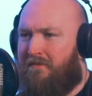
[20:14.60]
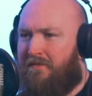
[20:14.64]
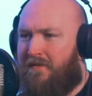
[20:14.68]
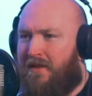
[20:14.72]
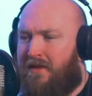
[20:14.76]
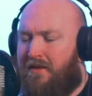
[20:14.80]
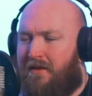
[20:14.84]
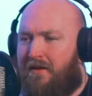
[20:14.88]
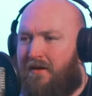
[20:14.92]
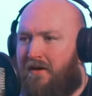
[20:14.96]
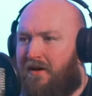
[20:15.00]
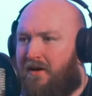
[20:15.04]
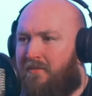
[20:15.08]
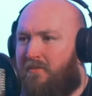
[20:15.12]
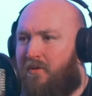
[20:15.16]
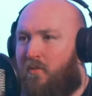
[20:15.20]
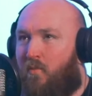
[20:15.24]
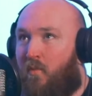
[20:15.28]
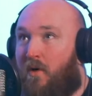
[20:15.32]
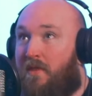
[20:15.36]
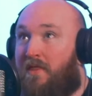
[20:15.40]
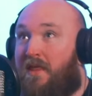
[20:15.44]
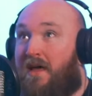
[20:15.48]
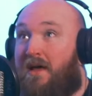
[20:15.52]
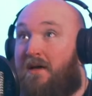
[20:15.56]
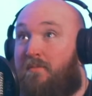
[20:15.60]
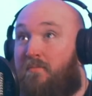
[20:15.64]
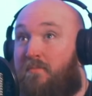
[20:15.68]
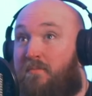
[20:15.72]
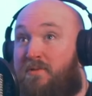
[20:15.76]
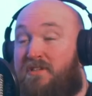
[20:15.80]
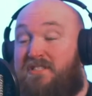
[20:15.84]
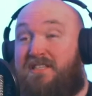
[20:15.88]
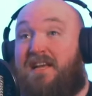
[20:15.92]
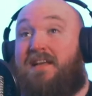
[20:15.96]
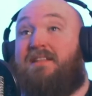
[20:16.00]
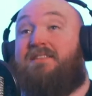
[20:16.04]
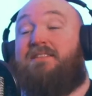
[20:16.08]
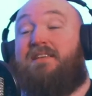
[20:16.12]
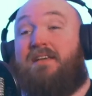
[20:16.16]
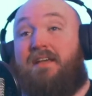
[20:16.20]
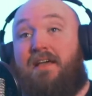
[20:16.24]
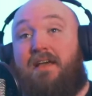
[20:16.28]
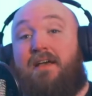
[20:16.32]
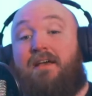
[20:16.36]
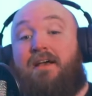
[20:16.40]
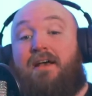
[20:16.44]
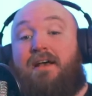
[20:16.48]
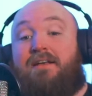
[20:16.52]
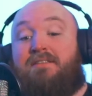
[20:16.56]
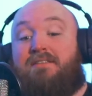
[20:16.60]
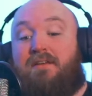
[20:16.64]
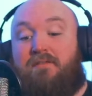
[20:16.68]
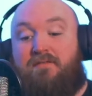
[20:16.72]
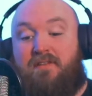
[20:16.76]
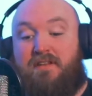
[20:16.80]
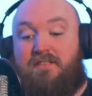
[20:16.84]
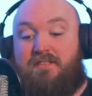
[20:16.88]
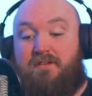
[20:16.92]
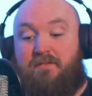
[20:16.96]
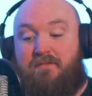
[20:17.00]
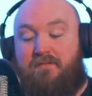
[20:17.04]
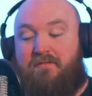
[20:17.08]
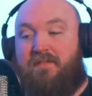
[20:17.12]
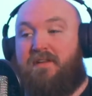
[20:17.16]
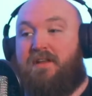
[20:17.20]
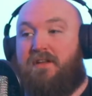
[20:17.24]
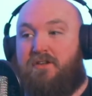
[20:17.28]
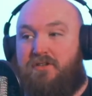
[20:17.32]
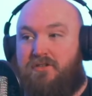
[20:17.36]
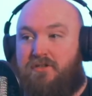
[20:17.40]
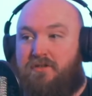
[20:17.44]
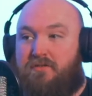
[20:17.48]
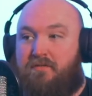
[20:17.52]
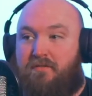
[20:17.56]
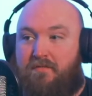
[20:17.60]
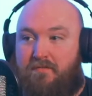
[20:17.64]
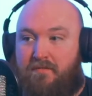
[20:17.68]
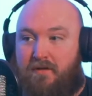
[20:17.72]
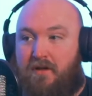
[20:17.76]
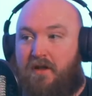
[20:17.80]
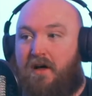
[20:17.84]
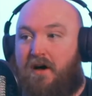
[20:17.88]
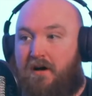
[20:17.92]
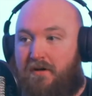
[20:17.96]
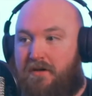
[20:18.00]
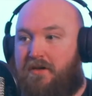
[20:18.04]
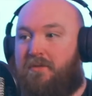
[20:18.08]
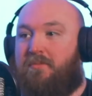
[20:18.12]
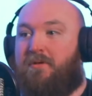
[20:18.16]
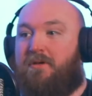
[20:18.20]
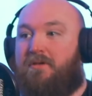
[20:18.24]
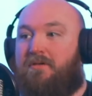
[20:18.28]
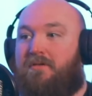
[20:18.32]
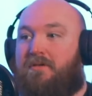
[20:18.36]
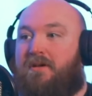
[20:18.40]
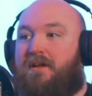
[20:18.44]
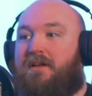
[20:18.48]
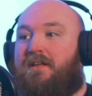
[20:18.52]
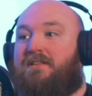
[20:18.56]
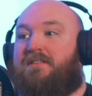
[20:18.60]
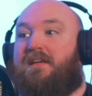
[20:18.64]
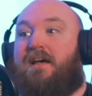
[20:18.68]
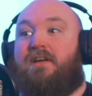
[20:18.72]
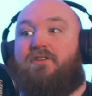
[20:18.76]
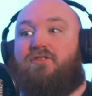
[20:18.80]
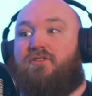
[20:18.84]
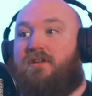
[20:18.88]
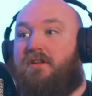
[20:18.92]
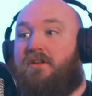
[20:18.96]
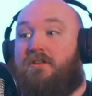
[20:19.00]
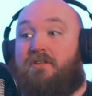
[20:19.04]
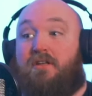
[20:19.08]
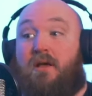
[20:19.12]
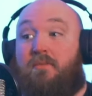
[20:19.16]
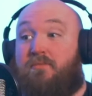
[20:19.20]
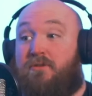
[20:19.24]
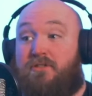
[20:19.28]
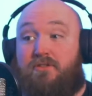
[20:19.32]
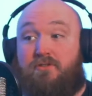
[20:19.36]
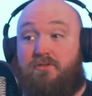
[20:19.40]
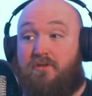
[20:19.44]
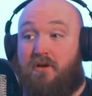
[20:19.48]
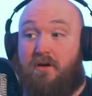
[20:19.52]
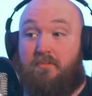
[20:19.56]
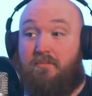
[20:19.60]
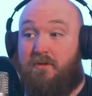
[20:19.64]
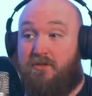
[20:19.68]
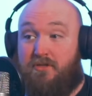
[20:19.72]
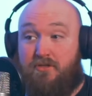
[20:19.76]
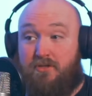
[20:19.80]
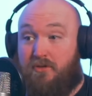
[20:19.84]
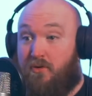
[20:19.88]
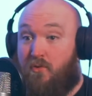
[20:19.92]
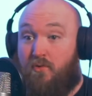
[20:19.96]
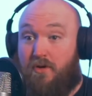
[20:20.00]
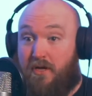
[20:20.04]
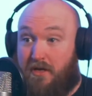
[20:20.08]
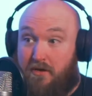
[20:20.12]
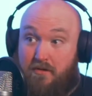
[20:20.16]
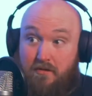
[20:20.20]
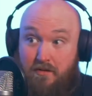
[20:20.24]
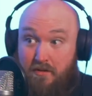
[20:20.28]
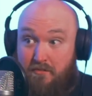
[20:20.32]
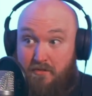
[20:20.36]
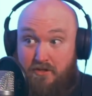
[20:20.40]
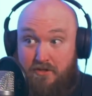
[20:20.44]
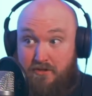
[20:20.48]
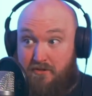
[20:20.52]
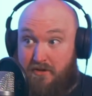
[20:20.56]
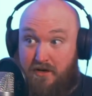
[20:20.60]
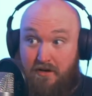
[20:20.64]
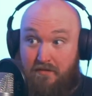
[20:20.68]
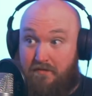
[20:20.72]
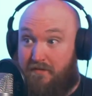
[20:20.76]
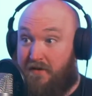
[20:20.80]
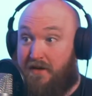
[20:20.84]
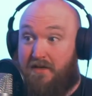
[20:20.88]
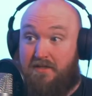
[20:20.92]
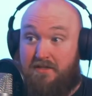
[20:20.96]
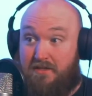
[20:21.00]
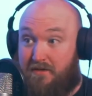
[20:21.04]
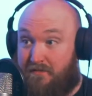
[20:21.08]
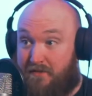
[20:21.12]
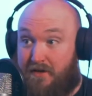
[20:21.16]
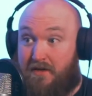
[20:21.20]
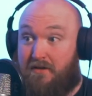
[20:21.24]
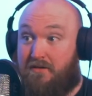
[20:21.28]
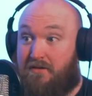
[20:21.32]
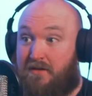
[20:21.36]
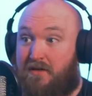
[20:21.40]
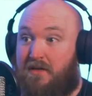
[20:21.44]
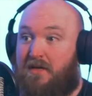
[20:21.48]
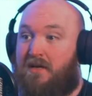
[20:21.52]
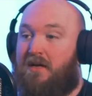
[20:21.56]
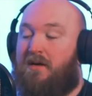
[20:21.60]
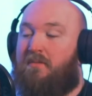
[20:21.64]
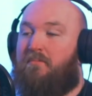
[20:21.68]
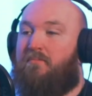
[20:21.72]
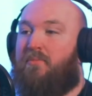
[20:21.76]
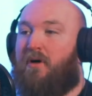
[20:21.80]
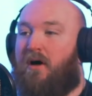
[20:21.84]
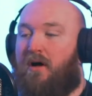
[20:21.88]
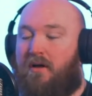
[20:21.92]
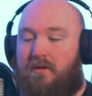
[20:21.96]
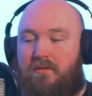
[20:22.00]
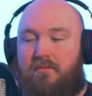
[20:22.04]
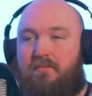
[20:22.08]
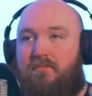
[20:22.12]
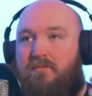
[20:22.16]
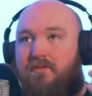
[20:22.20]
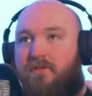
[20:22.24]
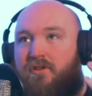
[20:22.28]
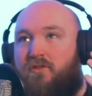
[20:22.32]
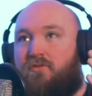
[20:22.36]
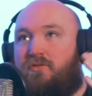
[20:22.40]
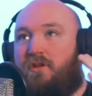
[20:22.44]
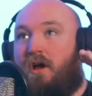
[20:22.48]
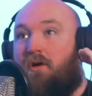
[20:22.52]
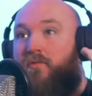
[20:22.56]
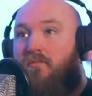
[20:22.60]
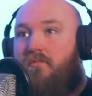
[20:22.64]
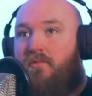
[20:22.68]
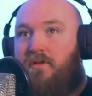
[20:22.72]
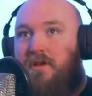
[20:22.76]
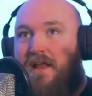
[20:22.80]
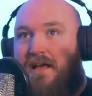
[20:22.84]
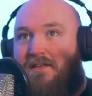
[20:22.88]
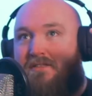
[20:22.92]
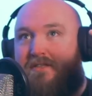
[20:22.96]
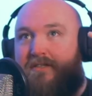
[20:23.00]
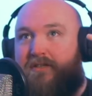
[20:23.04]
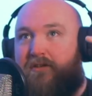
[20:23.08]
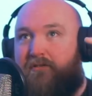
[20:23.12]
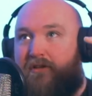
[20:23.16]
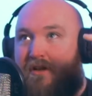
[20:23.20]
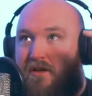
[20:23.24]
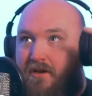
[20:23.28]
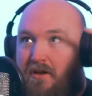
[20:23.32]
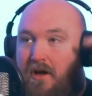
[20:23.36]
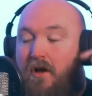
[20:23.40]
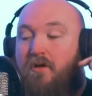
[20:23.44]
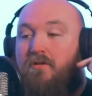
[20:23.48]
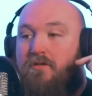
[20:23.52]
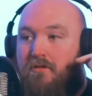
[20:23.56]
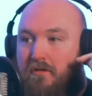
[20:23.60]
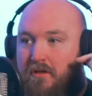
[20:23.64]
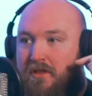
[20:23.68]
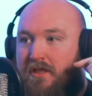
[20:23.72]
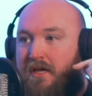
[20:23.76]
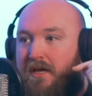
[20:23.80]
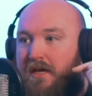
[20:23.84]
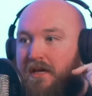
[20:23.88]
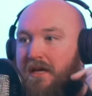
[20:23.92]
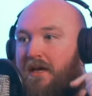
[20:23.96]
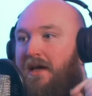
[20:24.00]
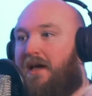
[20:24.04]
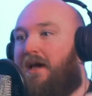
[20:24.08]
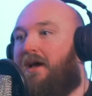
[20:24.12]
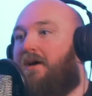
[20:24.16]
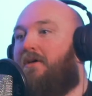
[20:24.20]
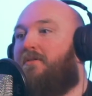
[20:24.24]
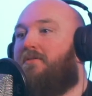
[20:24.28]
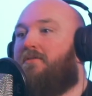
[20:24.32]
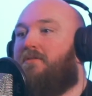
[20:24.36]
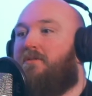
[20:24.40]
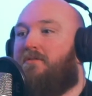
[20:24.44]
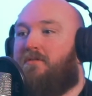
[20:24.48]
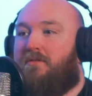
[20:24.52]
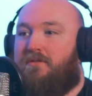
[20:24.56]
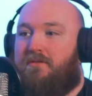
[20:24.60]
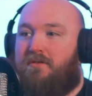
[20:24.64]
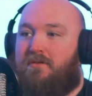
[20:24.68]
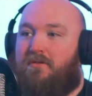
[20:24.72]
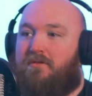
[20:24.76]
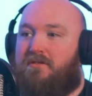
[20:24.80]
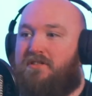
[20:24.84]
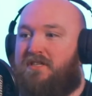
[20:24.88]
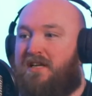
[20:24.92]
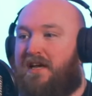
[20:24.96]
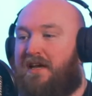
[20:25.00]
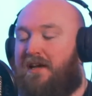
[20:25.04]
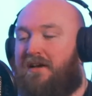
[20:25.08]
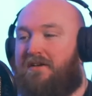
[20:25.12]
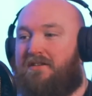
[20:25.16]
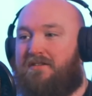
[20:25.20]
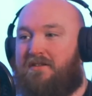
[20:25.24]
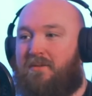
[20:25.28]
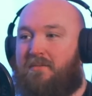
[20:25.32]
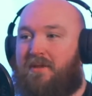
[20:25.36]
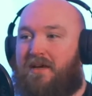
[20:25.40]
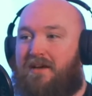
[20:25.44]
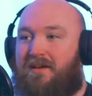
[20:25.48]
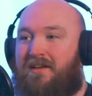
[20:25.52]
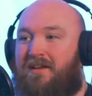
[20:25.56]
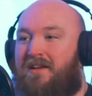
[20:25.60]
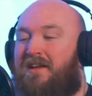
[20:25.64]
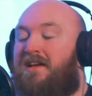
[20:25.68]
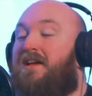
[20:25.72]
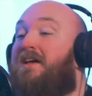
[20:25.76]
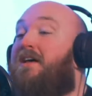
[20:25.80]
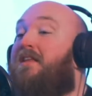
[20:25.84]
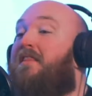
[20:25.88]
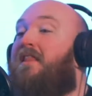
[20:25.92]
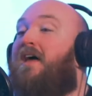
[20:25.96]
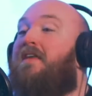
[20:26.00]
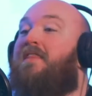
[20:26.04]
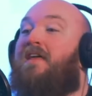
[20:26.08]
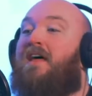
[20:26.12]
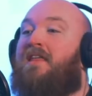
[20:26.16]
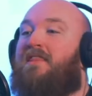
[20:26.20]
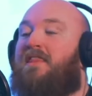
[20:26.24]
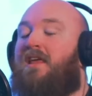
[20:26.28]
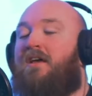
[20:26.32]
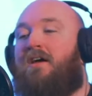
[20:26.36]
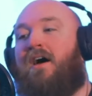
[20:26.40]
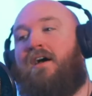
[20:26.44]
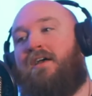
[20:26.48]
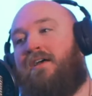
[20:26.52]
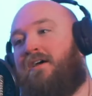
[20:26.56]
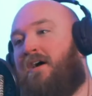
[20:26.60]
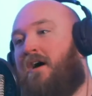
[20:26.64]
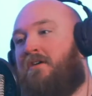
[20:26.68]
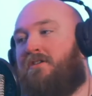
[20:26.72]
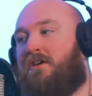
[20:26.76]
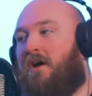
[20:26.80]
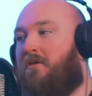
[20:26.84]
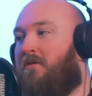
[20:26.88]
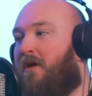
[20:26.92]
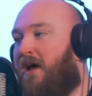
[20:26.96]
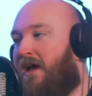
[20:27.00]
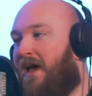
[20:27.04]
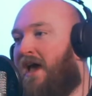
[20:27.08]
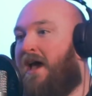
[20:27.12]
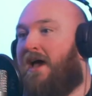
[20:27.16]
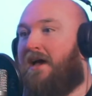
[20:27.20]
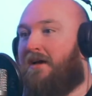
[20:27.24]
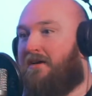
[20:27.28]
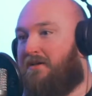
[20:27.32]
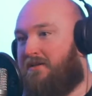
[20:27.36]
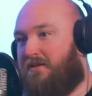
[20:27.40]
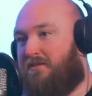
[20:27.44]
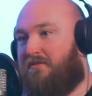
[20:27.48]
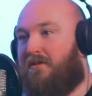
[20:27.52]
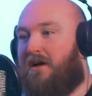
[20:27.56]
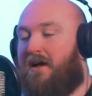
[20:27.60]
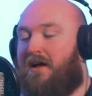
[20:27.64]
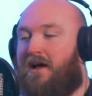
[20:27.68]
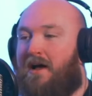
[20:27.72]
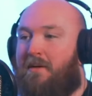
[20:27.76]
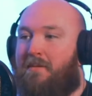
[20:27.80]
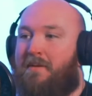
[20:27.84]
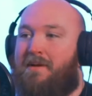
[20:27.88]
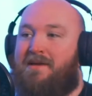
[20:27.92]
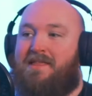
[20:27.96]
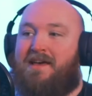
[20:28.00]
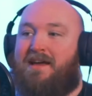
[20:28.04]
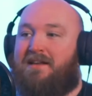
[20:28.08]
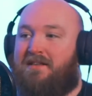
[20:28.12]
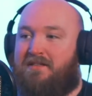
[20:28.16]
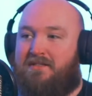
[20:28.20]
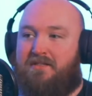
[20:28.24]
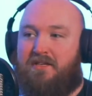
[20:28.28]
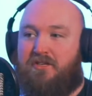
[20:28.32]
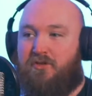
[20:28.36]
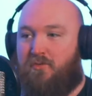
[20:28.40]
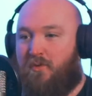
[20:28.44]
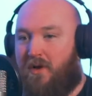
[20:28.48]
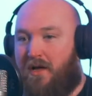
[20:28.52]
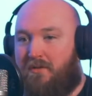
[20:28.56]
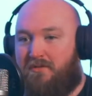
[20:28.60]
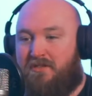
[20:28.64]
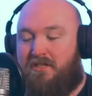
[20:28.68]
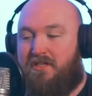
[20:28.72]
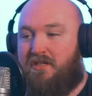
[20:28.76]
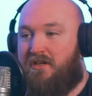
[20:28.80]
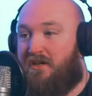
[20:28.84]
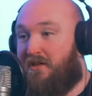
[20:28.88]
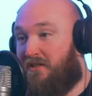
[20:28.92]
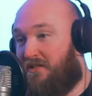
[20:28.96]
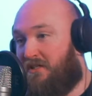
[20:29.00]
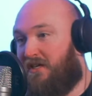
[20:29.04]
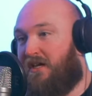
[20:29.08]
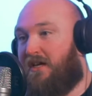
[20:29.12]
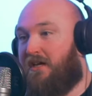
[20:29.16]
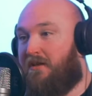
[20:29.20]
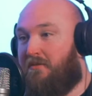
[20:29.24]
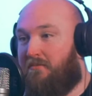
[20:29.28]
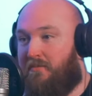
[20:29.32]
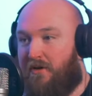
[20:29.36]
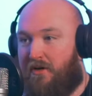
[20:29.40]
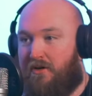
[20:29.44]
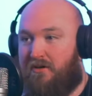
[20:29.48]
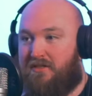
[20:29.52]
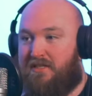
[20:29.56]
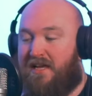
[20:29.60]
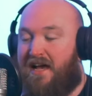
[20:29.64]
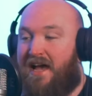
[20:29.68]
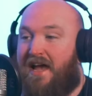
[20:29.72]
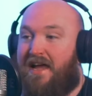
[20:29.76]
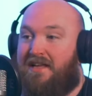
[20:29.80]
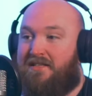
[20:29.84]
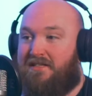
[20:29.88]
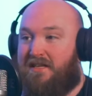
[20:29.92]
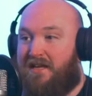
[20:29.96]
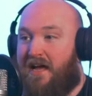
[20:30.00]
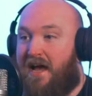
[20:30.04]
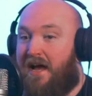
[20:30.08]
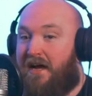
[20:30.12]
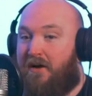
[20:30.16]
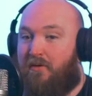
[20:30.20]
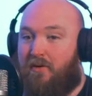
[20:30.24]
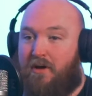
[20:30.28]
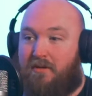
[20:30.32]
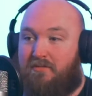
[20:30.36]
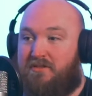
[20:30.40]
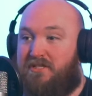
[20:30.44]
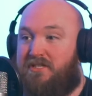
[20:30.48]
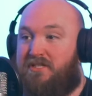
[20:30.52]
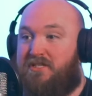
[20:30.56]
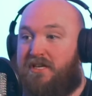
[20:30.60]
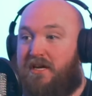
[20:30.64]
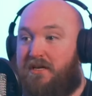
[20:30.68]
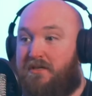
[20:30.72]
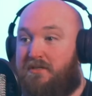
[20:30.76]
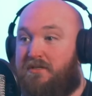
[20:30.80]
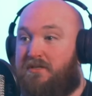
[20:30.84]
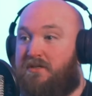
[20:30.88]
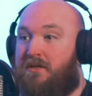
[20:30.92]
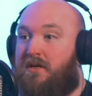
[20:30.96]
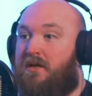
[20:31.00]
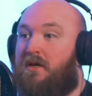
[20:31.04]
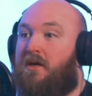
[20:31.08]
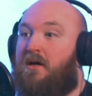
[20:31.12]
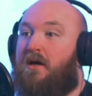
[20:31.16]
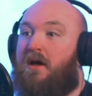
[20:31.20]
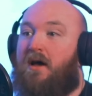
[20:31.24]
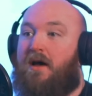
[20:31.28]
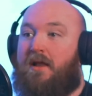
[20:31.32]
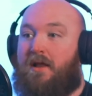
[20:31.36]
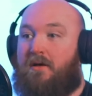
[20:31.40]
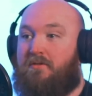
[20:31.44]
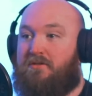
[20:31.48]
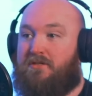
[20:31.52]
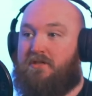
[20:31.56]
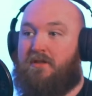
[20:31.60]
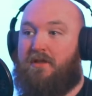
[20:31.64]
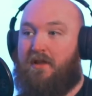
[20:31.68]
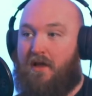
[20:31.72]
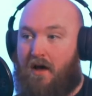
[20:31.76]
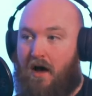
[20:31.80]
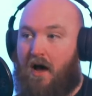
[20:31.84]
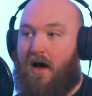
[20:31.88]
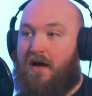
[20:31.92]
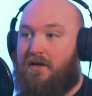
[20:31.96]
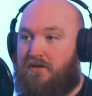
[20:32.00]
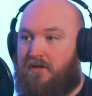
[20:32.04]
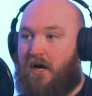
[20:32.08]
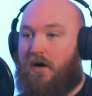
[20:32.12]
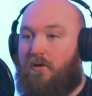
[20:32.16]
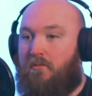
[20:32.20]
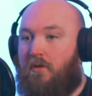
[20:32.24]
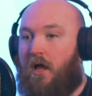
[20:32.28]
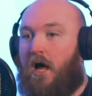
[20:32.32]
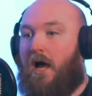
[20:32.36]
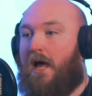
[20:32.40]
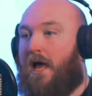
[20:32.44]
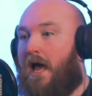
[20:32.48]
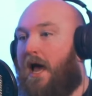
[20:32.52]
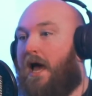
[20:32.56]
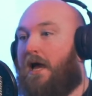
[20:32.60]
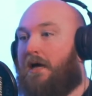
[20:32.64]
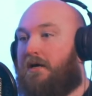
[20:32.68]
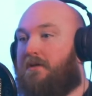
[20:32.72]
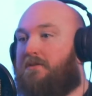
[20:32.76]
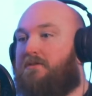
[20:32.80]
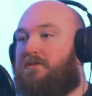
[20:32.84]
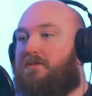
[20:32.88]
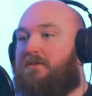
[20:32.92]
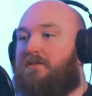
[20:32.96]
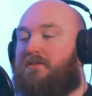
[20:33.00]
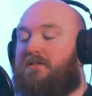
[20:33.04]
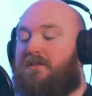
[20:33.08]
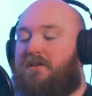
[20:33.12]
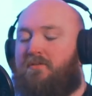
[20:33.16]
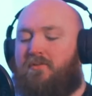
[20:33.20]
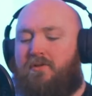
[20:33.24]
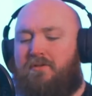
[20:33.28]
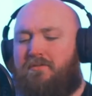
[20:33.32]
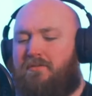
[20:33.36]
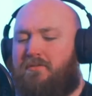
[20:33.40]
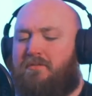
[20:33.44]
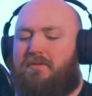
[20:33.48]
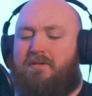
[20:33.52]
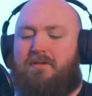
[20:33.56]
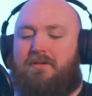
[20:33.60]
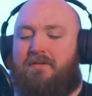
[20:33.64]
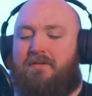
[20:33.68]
in an argument when they're presenting it as if it's a finished full argument mm. and it's actually just i'm just trying I'm just talking i'm just trying to figure stuff out yeah but you don't necessarily know you're thinking it out you're you're saying something like that thing i, I don't like eggs right i made that decision when i was 13 because yeah. i ate an egg when i was six and i was yeah. i don't like eggs and it's like well